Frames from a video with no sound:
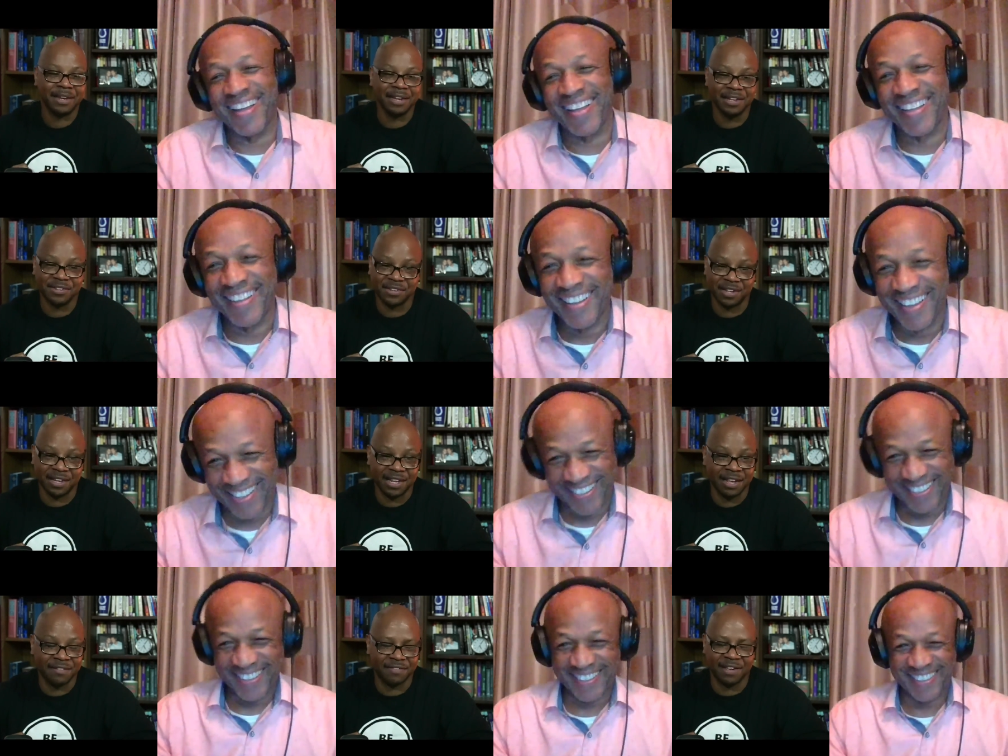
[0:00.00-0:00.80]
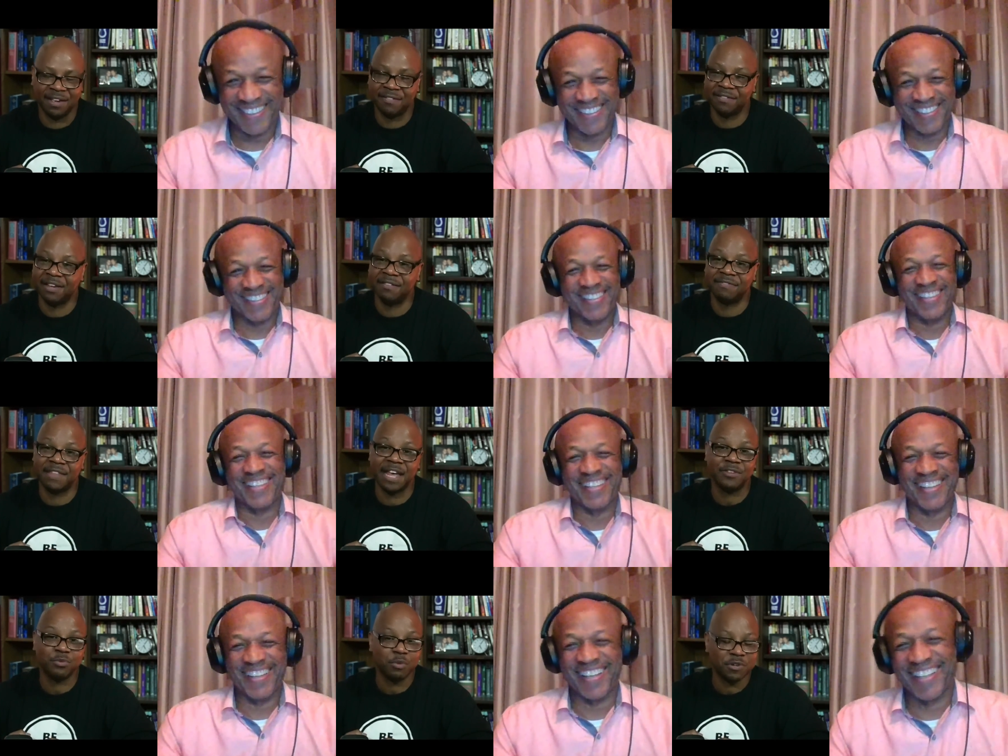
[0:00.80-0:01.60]
Speaker 1: listen, if if if
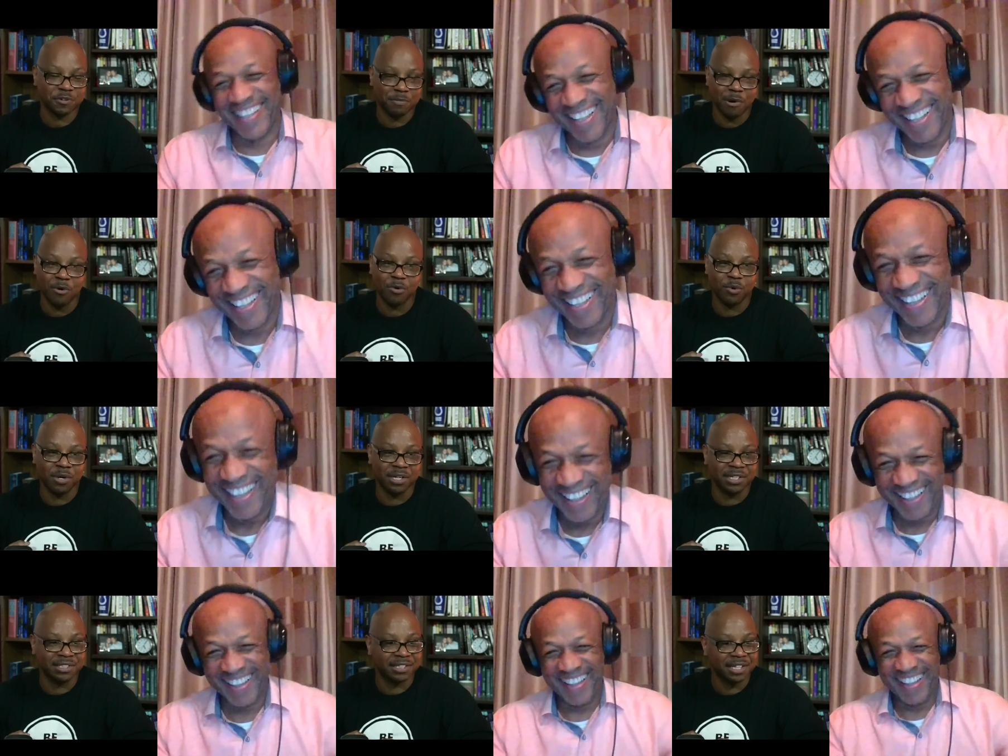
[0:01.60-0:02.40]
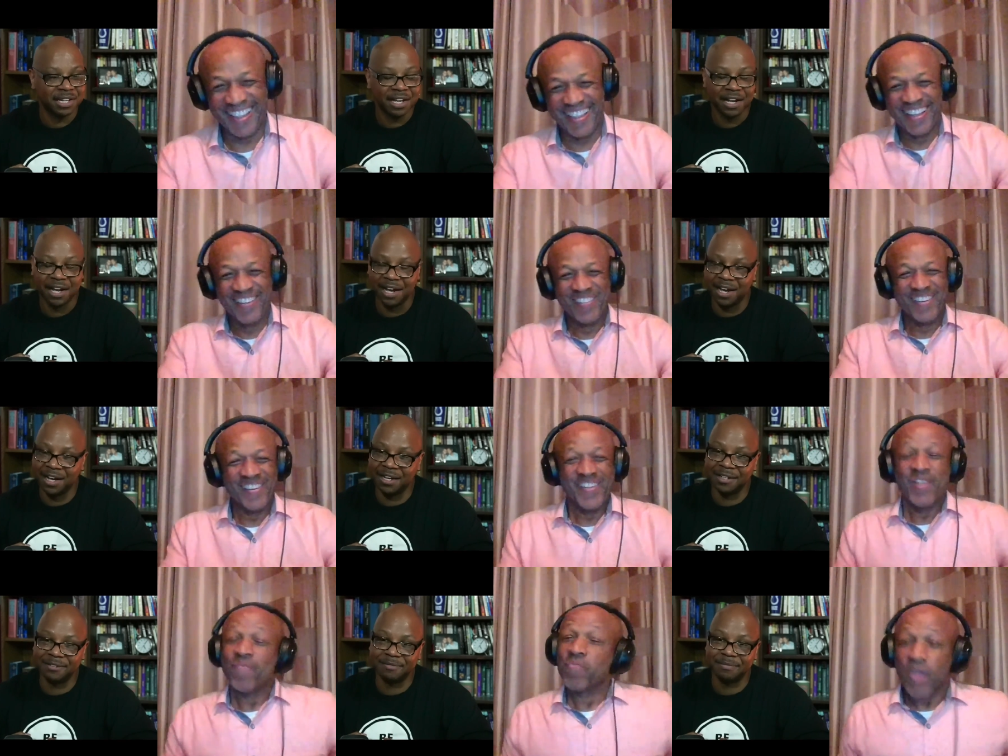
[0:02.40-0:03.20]
that's what smoke was,
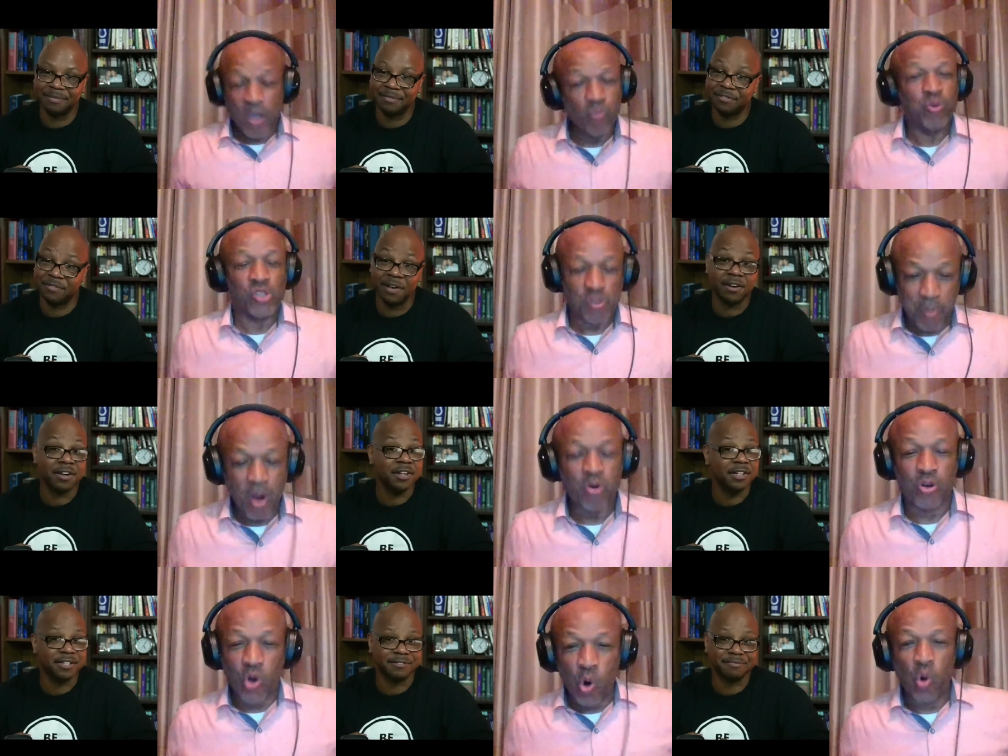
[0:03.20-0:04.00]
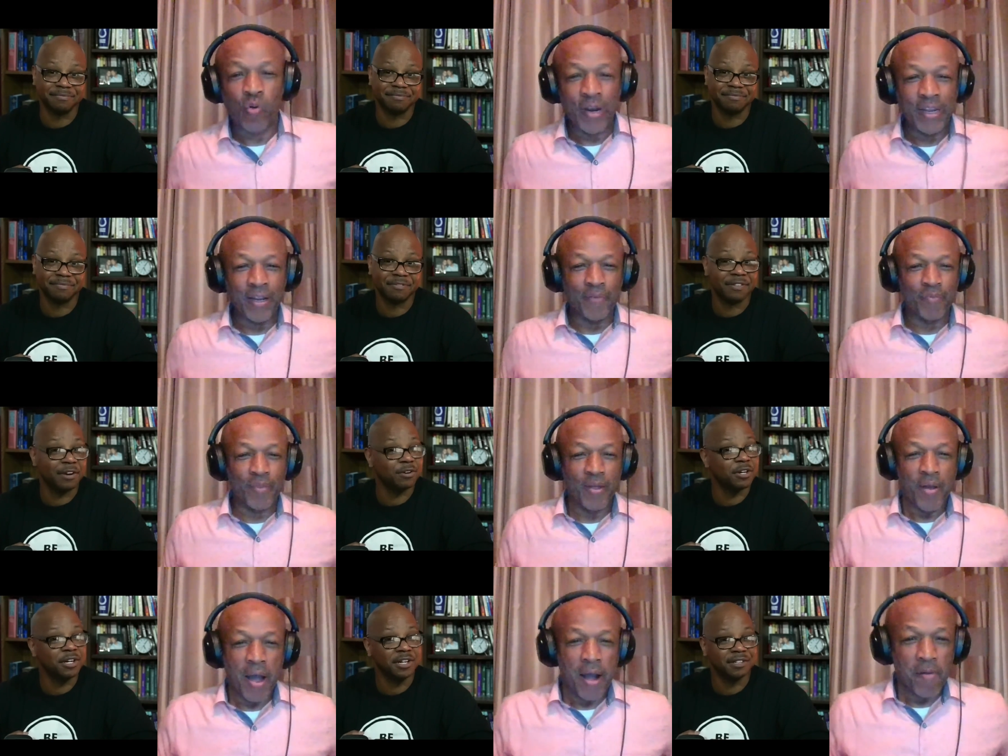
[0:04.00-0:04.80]
uh, it was good. smoke, Corey.
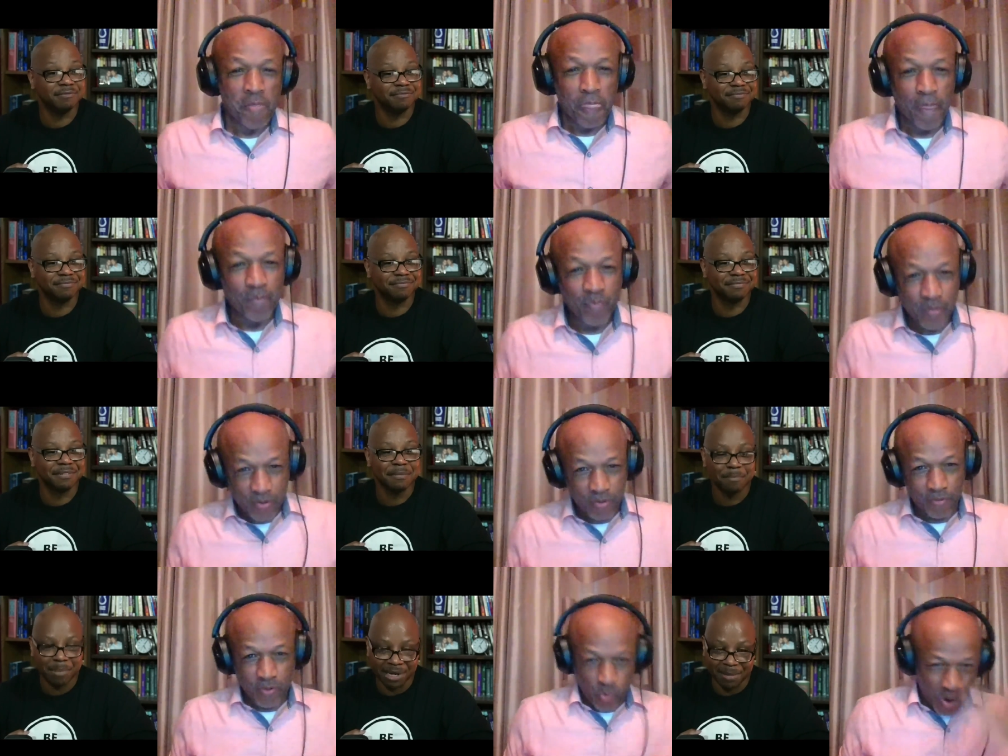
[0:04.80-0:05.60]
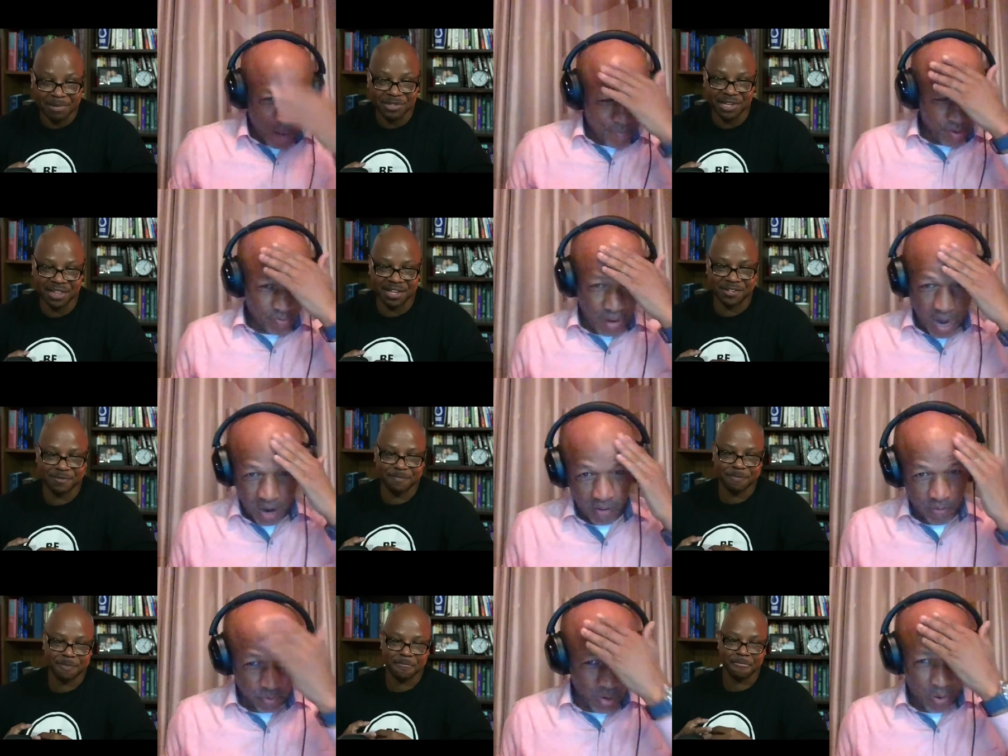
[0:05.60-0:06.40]
Felt good. But let me say Wipe this. Your
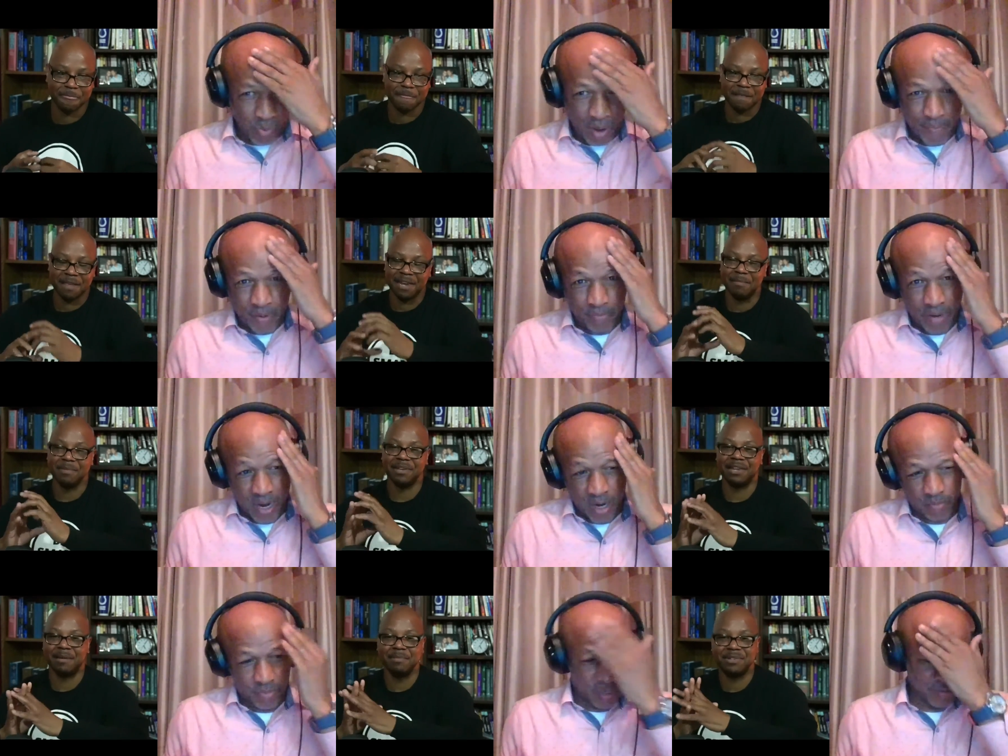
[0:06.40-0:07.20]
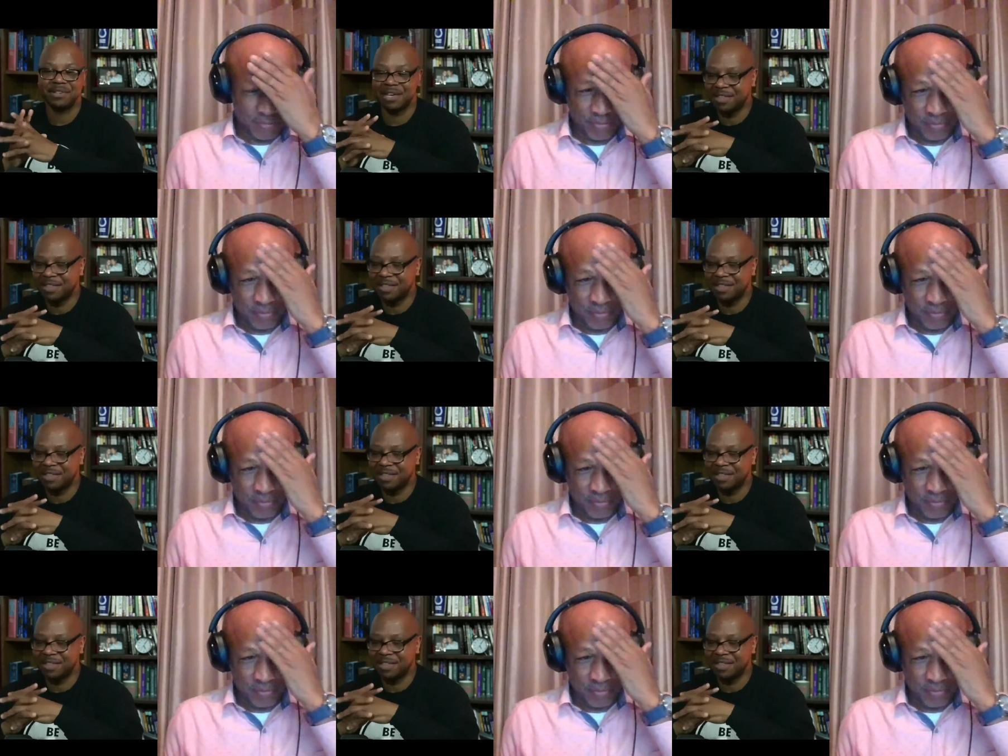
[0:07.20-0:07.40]
brow. Wipe let, your brow. Let me say